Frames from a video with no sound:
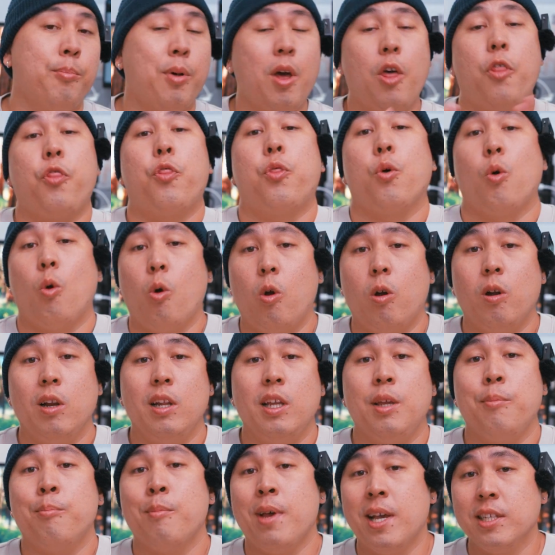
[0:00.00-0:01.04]
but
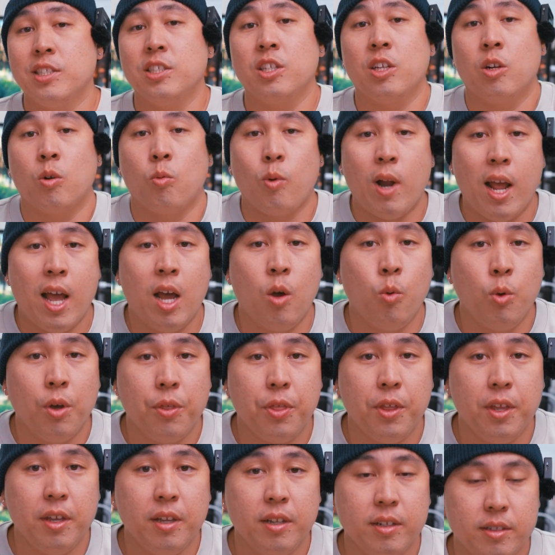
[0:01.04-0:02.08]
thoroughly messing around with
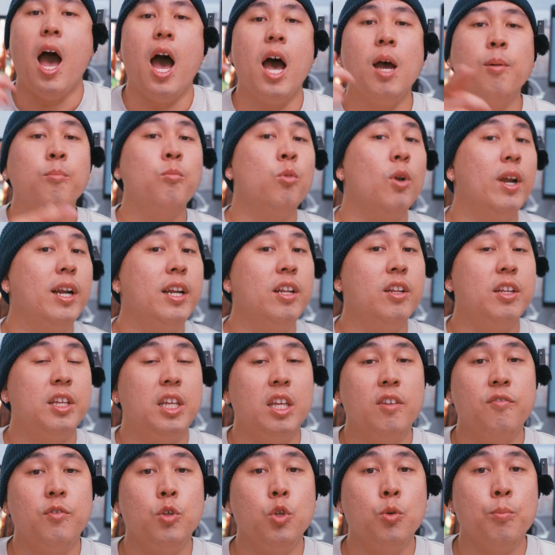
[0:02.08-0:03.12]
it, I'm ready to
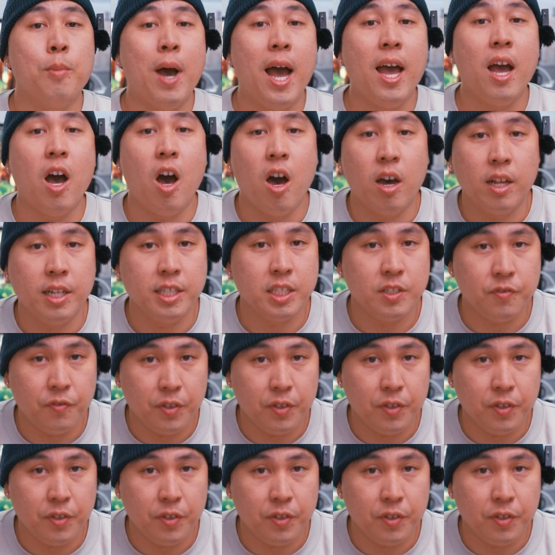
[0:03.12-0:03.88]
give you my honest